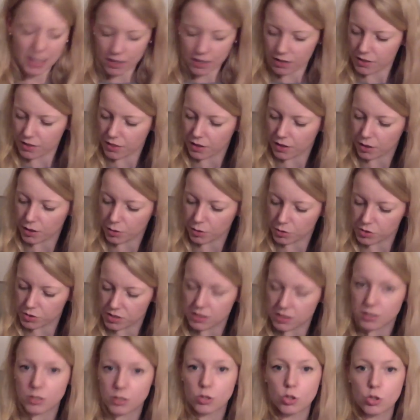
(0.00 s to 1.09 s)
The
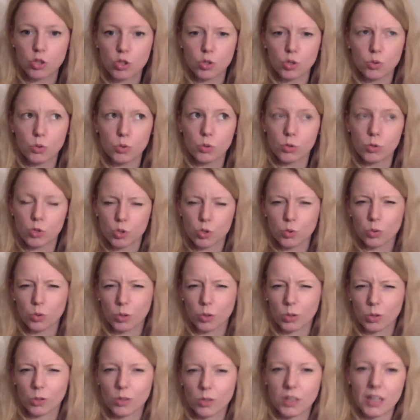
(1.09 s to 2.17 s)
hostess is
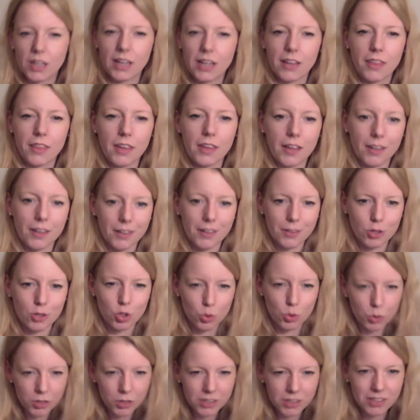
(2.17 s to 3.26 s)
Jewel, I think.
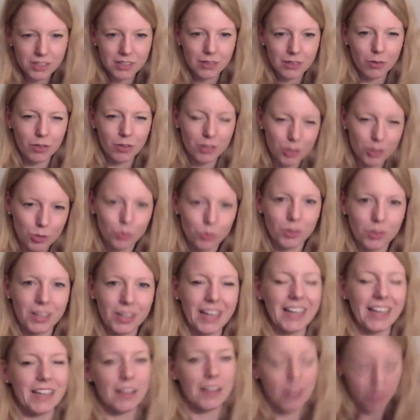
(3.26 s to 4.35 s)
Jules or Jewel,
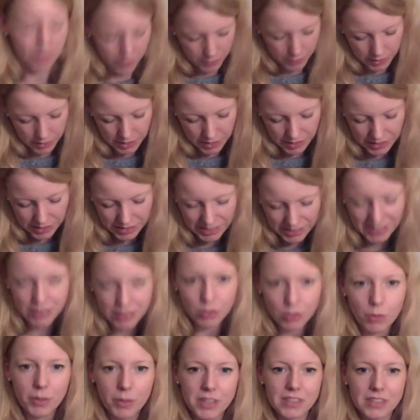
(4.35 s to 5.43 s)
I not
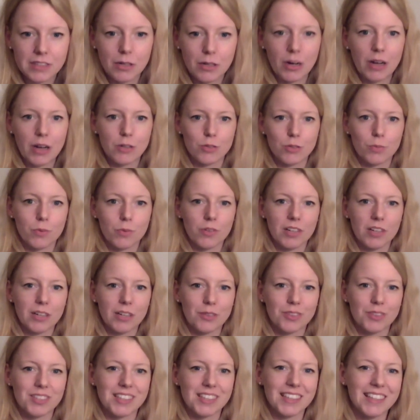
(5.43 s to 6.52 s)
always know how to
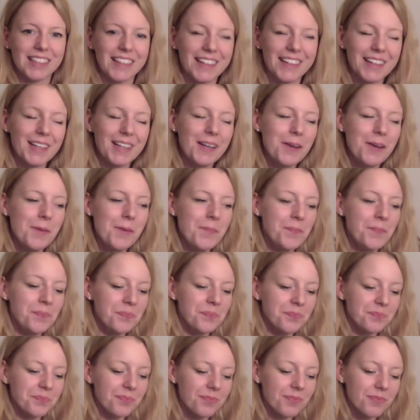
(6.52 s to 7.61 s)
pronounce.
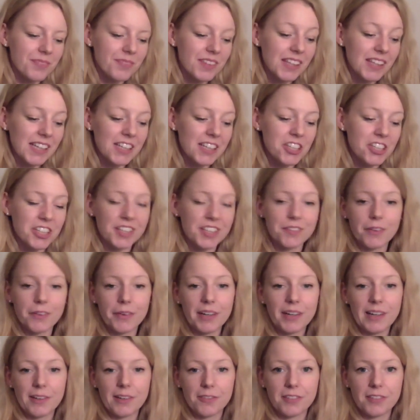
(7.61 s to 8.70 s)
She's very
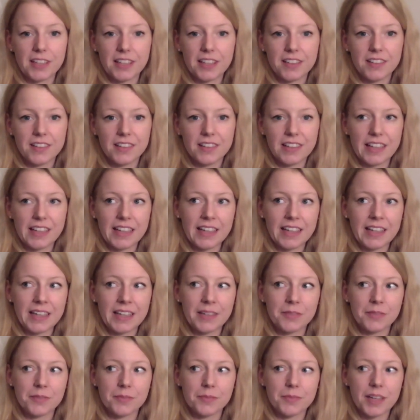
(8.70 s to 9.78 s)
lovely.
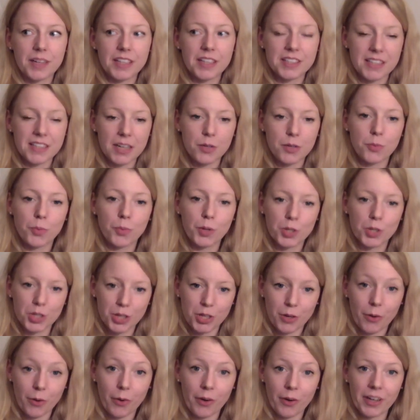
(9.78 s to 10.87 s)
I started
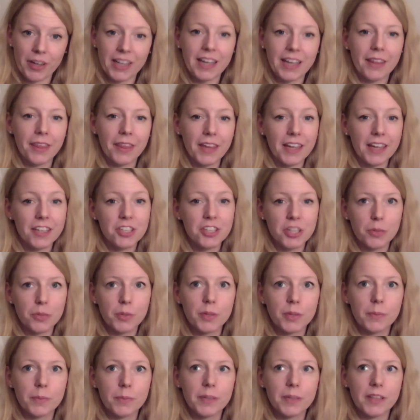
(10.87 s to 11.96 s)
watching her, and I think she
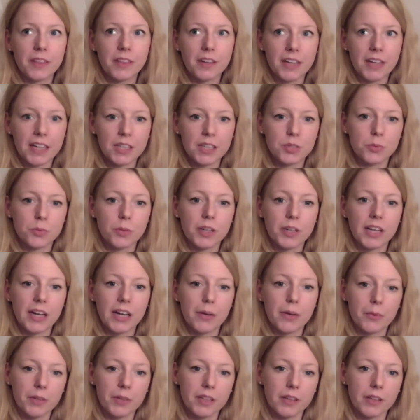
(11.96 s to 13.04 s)
will be the next one I
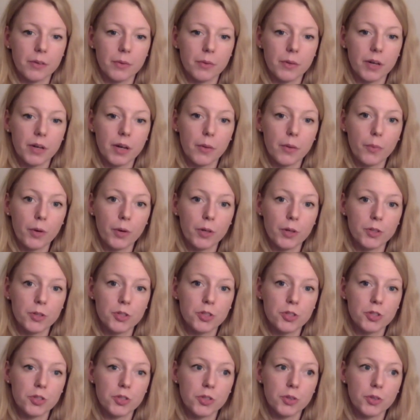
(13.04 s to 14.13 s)
will
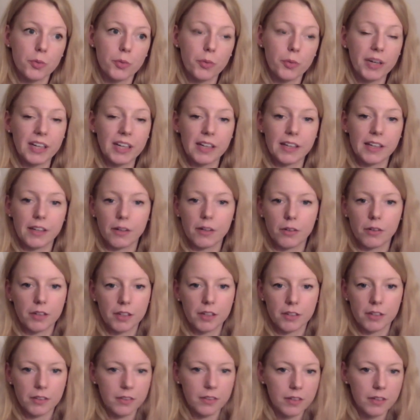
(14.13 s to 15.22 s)
watch weekly, or
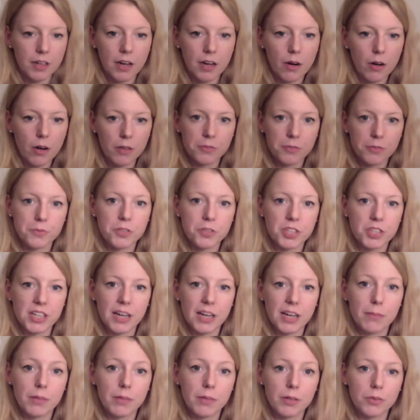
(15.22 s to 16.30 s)
how often she
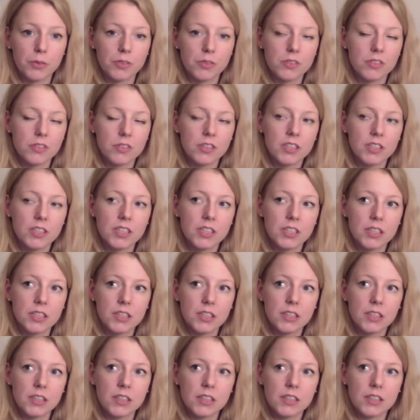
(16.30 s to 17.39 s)
uploads.
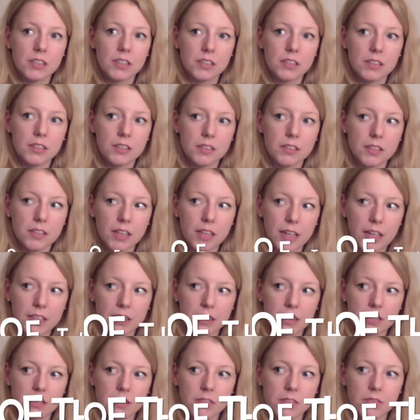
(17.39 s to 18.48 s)

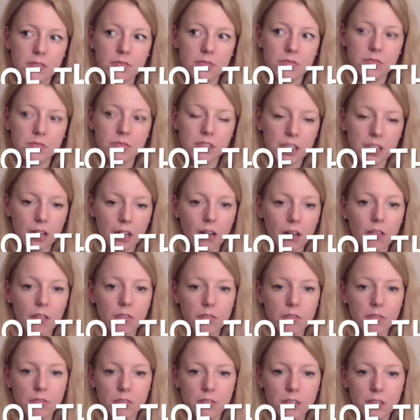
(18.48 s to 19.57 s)
Yes, genau.
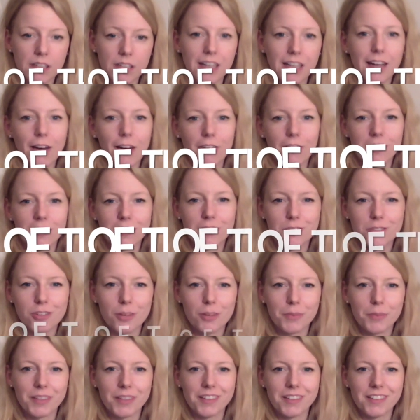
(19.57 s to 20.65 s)
Genau is
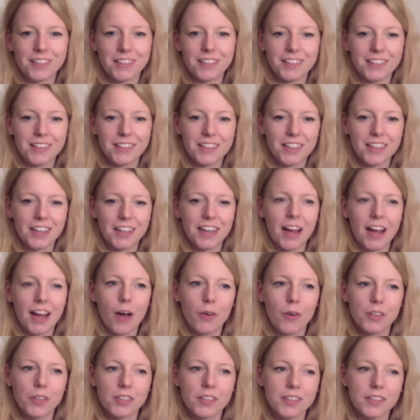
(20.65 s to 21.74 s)
German. Genau
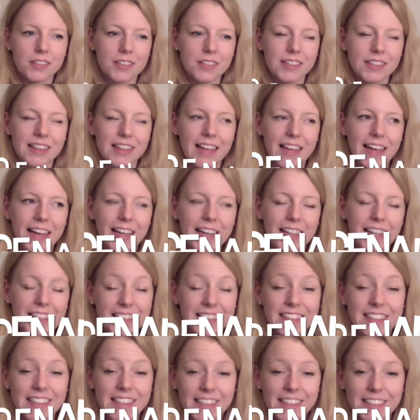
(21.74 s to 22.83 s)
is like
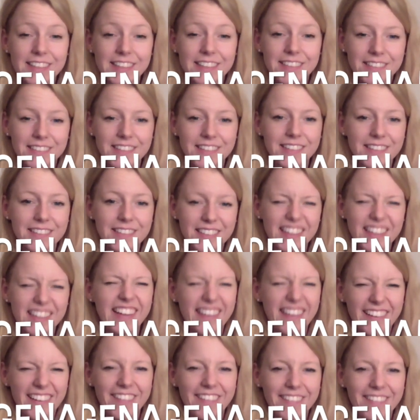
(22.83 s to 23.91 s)
indeed.
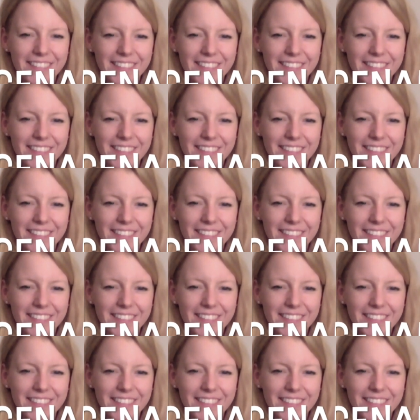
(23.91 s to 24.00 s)
Genau.